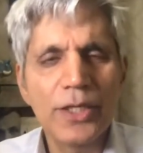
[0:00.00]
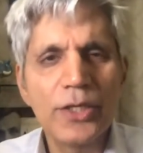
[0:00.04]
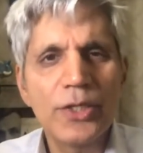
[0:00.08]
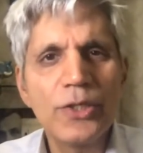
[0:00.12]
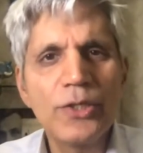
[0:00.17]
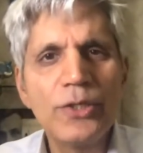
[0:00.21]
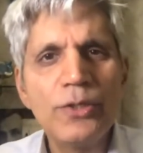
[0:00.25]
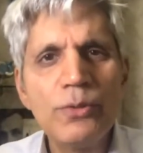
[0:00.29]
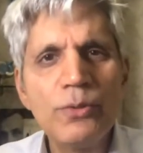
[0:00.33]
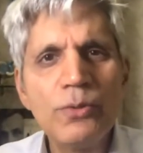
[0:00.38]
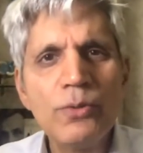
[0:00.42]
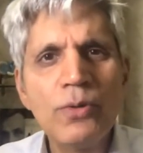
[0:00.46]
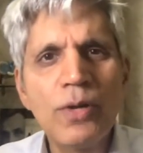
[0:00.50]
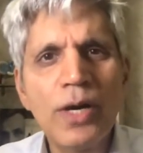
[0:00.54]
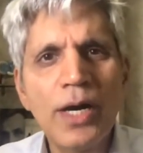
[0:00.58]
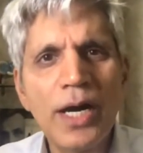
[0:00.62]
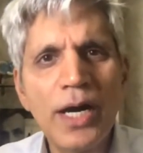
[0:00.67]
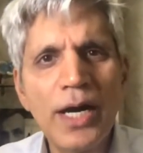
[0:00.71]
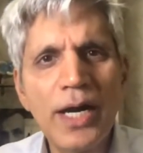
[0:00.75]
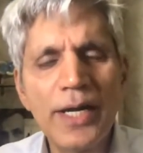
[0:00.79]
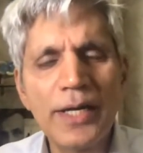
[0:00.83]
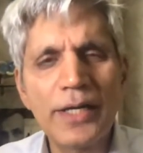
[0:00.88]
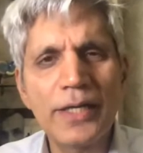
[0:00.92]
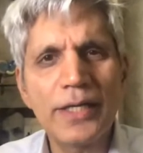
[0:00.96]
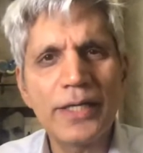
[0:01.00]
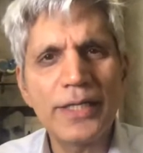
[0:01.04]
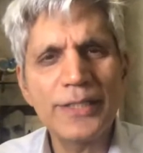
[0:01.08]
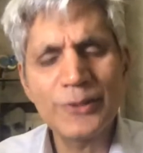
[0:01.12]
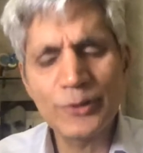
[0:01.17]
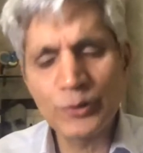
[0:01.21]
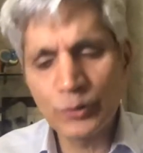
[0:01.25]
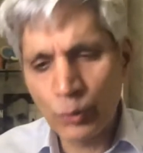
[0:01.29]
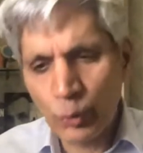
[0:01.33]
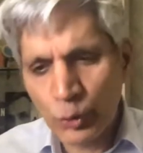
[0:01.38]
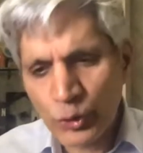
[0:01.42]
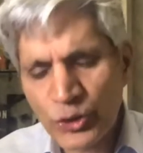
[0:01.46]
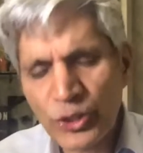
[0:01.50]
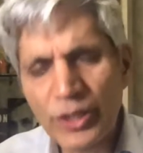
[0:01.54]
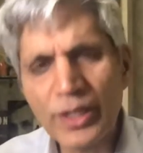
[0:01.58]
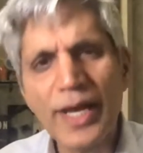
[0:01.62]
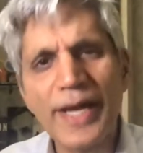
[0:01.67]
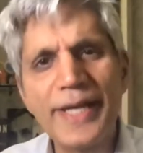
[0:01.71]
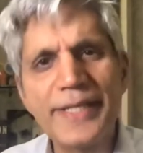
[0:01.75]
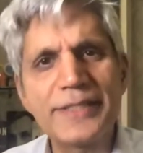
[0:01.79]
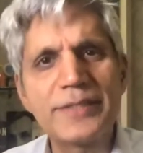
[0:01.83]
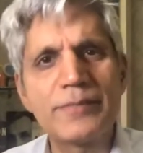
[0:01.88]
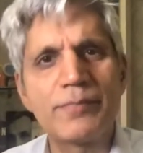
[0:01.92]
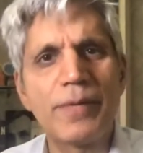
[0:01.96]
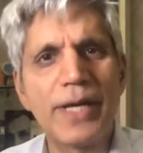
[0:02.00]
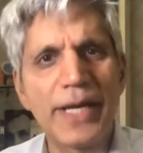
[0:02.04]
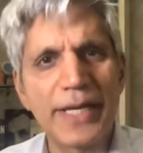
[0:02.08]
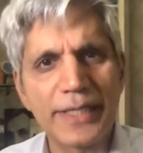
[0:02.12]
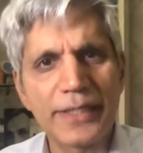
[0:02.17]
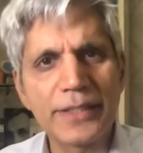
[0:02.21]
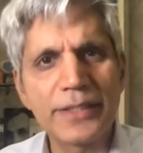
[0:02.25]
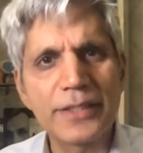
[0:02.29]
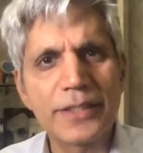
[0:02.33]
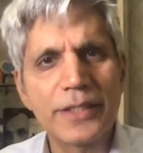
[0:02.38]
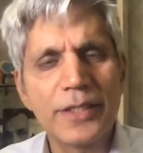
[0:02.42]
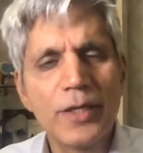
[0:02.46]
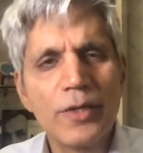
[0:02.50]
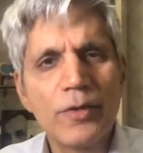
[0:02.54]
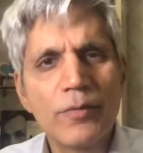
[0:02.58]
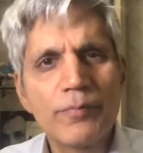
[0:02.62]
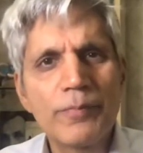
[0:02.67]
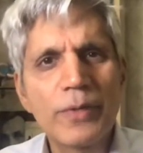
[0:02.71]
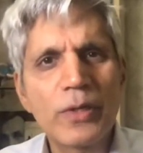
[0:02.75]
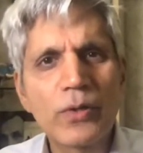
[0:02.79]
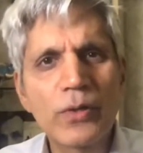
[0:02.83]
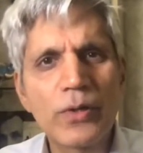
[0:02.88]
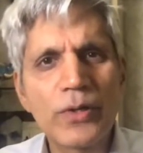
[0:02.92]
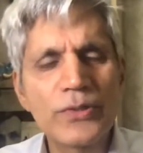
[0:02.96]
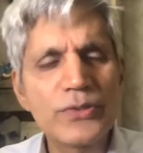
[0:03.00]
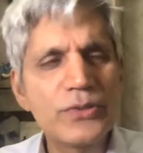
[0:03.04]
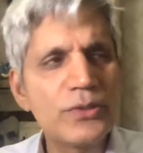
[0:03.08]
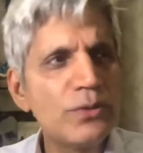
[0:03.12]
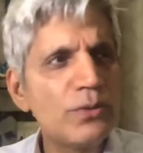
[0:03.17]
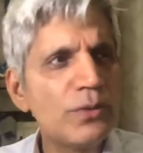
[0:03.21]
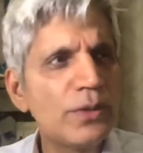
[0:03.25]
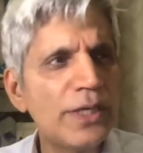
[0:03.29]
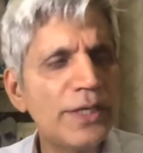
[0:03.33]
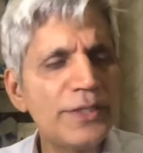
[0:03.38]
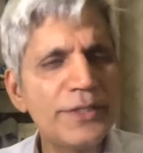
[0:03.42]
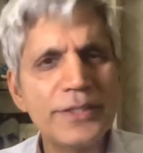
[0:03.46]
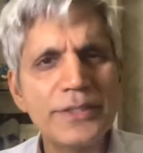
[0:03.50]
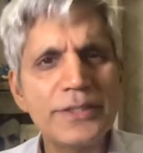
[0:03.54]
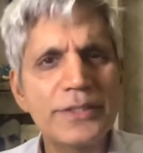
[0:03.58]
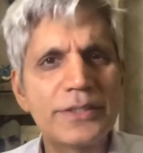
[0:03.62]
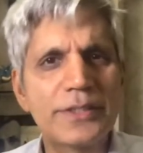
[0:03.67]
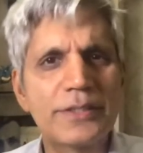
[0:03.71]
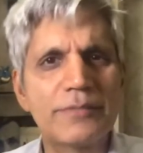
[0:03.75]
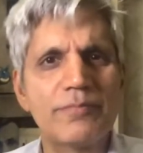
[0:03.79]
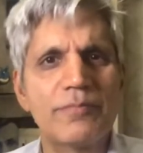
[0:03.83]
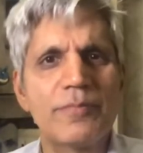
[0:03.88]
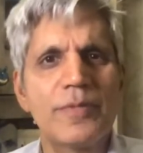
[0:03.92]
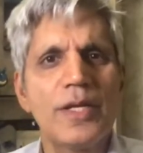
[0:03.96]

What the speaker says: You are a socialized mind because you are just